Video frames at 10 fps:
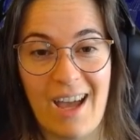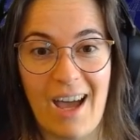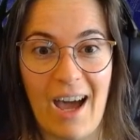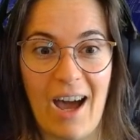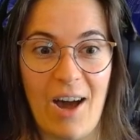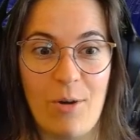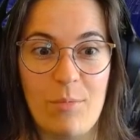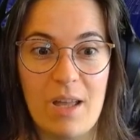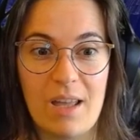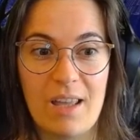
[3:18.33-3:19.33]
Um,
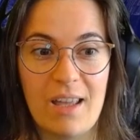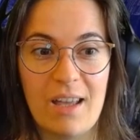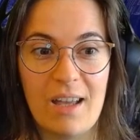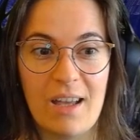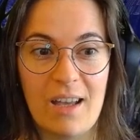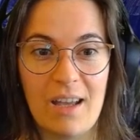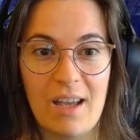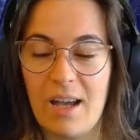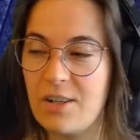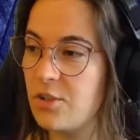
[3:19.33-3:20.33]

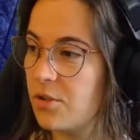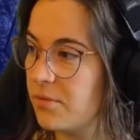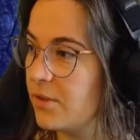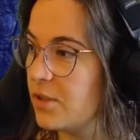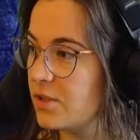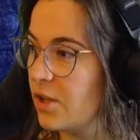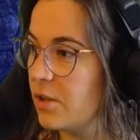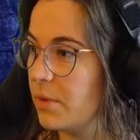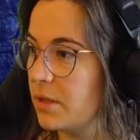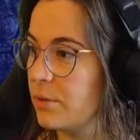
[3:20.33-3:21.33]
I don't know if you just heard
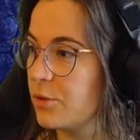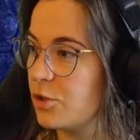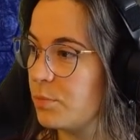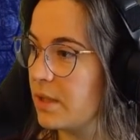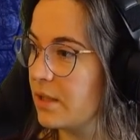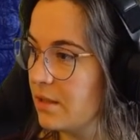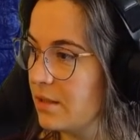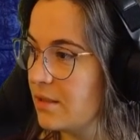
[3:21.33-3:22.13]
my little spiel.